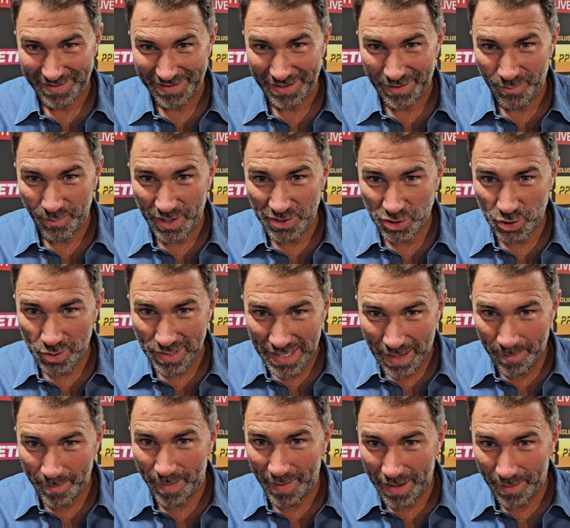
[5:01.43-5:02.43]
when you
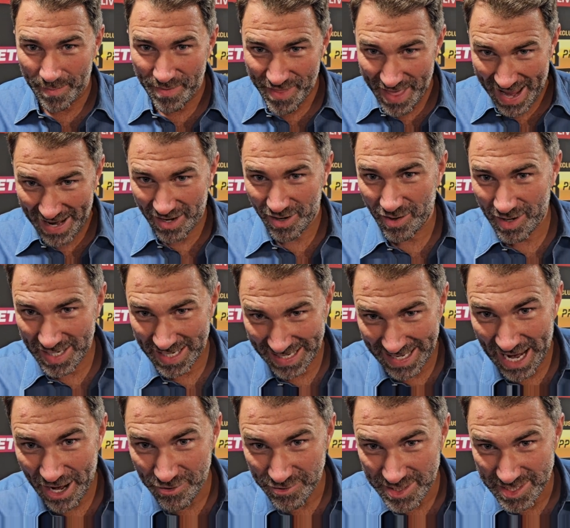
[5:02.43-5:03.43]
lump up that kind of
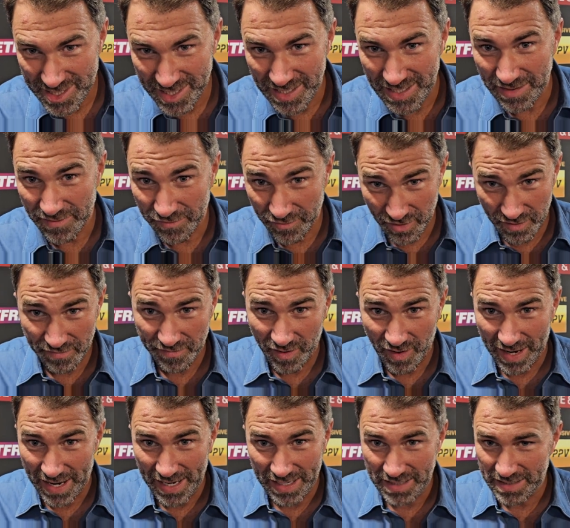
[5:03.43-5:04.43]
guarantee for a
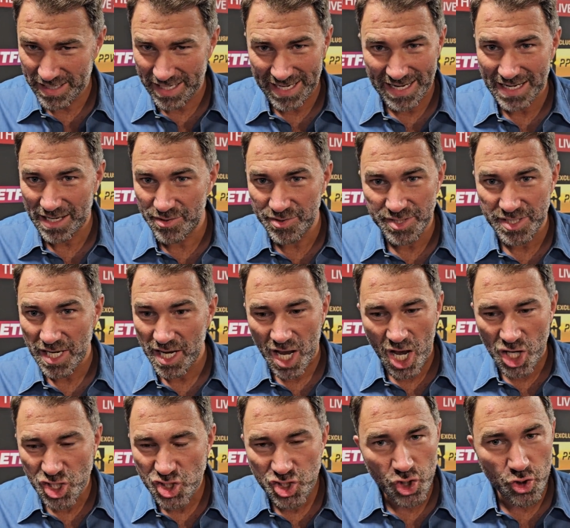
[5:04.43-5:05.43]
fight. And Canelo's
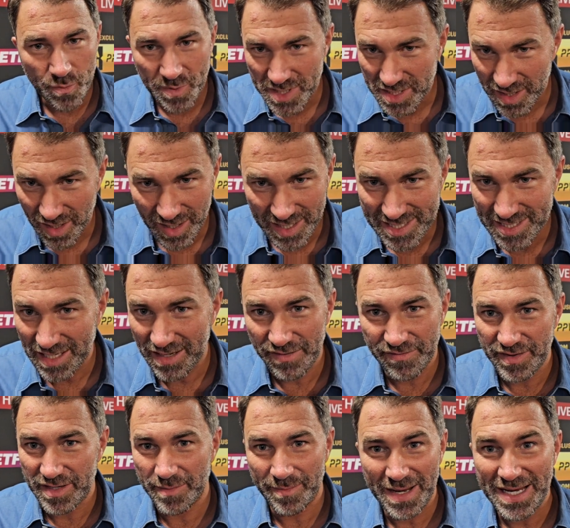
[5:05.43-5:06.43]
a superstar. He's
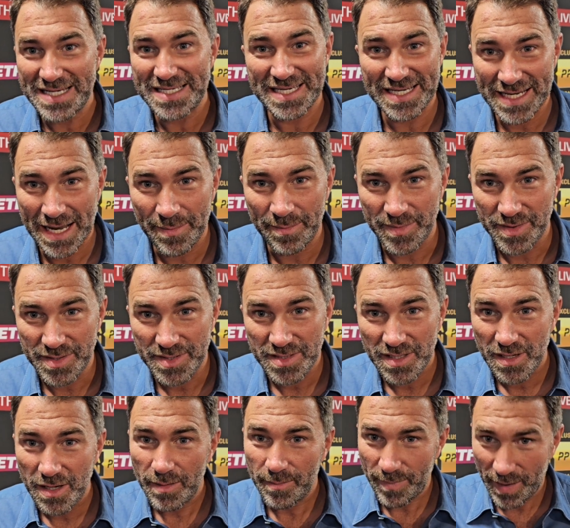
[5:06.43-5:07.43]
delivered amazing numbers.
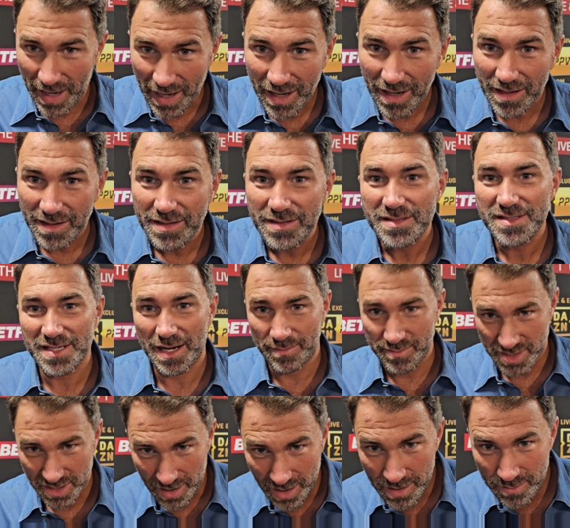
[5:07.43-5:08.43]
But
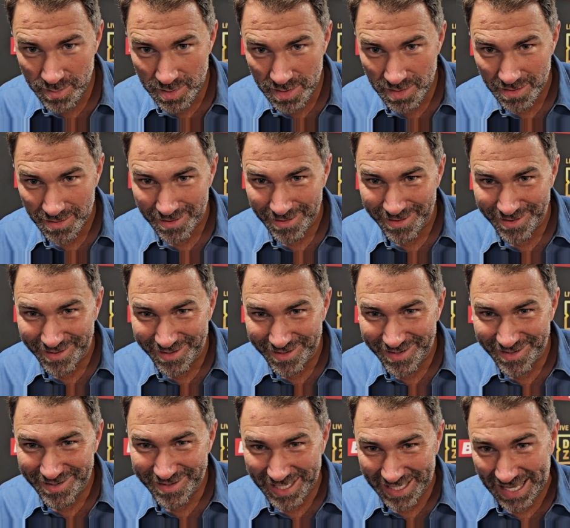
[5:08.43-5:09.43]
sometimes
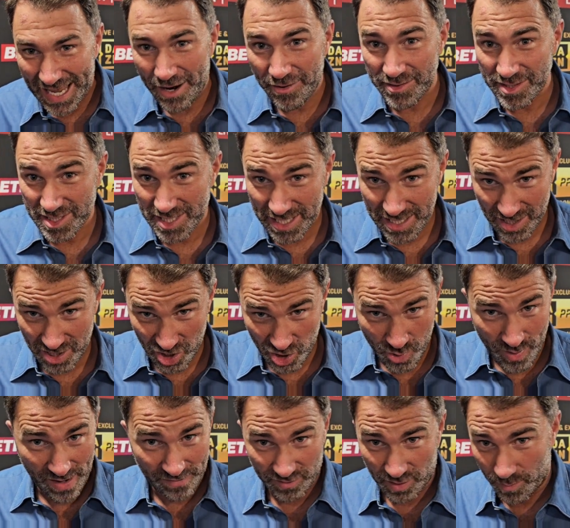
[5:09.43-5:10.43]
the guarantee that
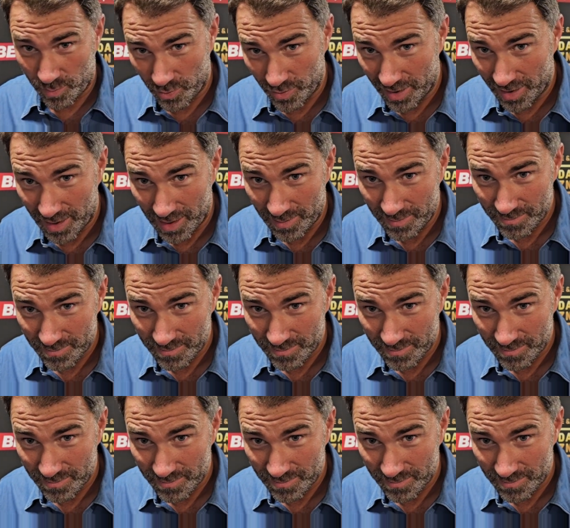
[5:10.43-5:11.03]
you have to put up,